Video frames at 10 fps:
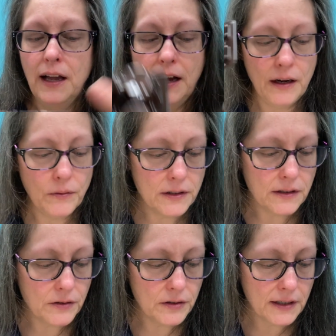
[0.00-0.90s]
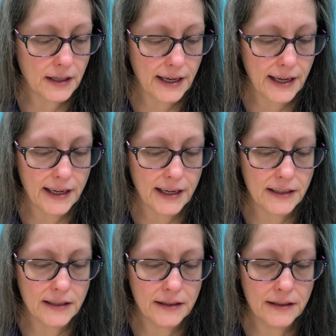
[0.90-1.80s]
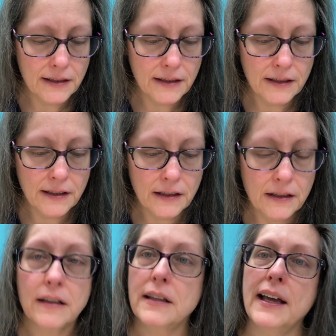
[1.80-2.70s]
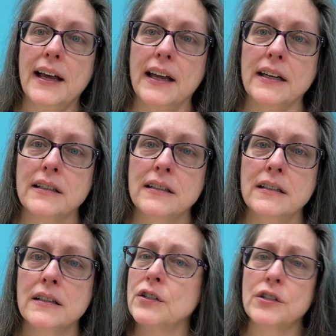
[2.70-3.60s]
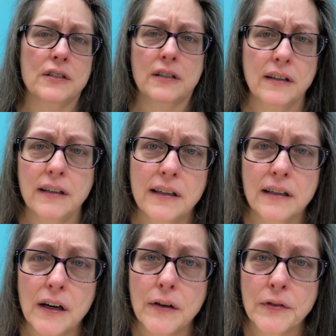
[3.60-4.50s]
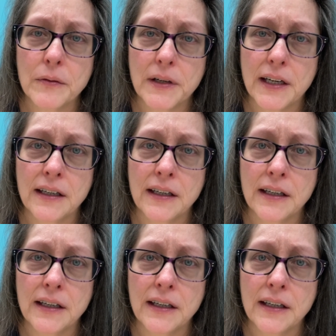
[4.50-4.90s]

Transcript: I was losing a cat that started it all for me.